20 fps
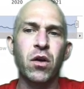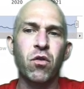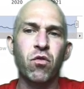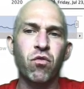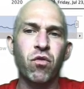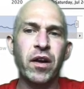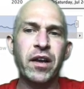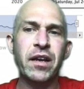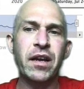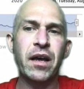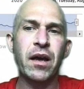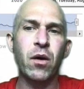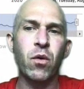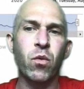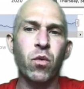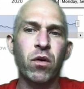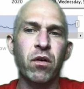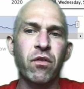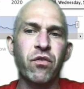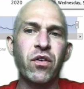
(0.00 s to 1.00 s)
right now
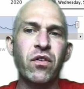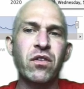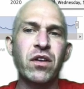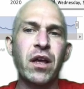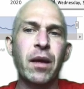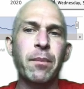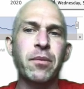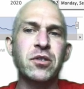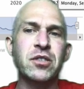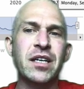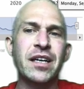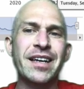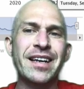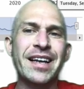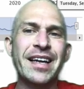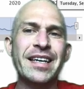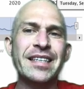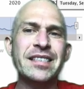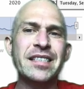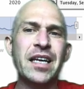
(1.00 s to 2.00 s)
we're at 58%.
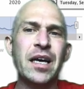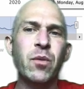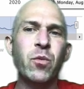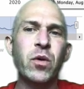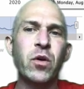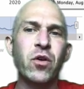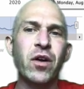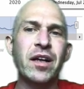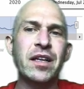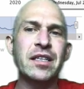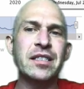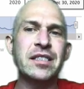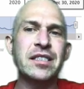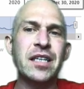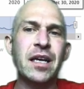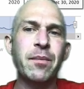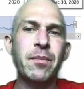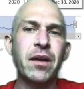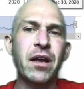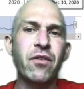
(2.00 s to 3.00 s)
Last time we were at the
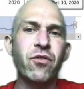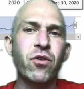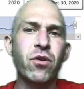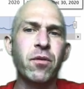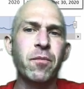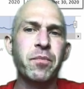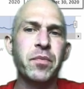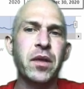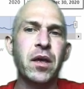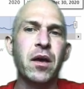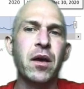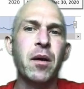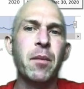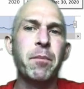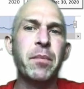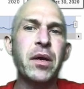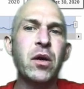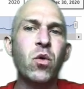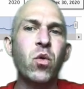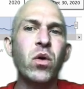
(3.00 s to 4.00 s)
same level,
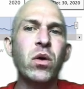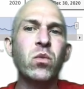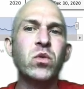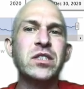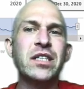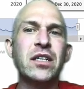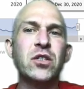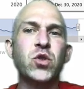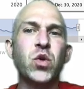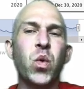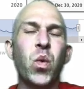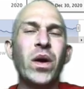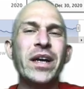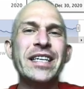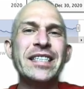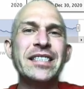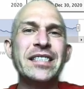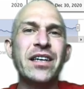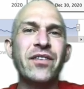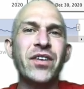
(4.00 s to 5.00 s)
Bitcoin was at
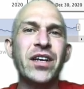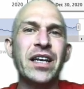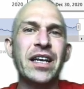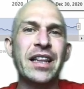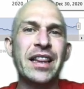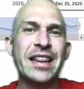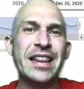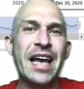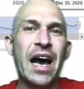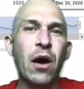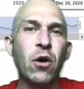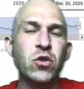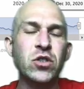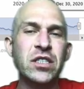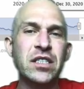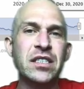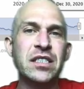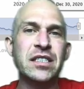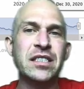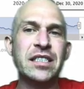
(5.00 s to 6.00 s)

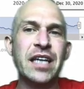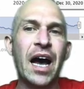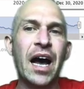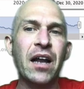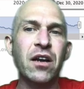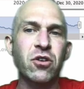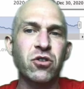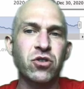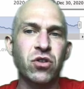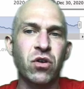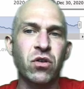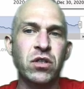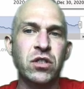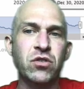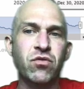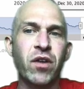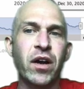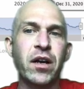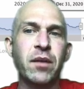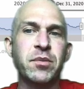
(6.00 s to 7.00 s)
$27,000 on its
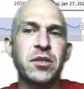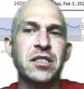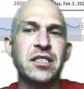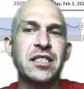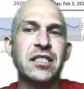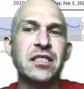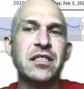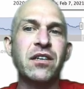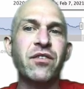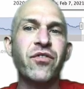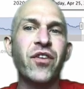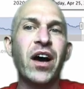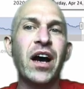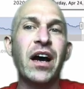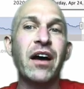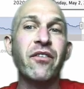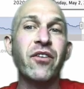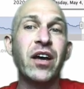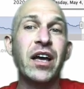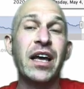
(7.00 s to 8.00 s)
ride up to
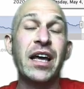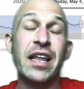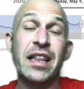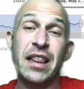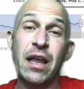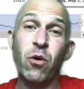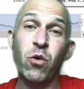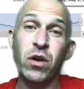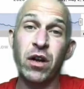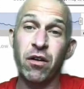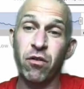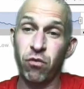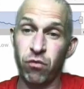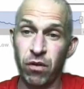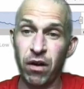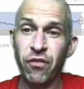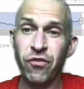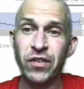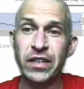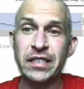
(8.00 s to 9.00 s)
65. That would
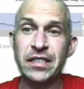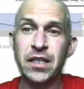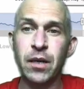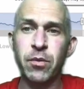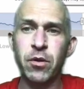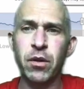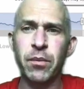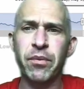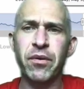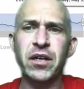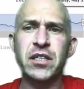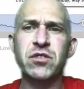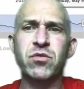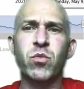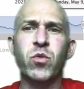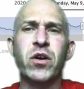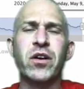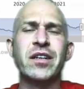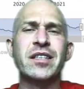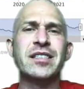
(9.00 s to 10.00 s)
roughly double the price from
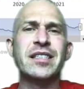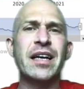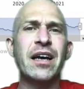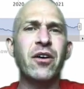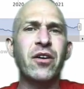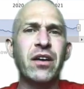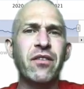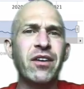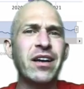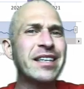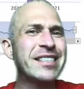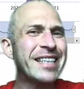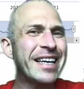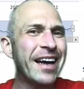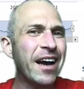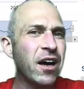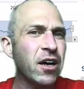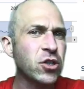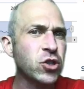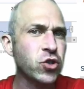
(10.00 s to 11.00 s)
where it is now, giving us a
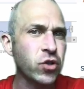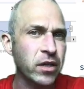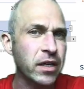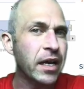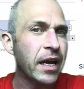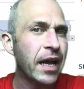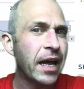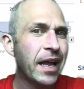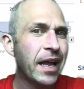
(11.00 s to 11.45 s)
$100,000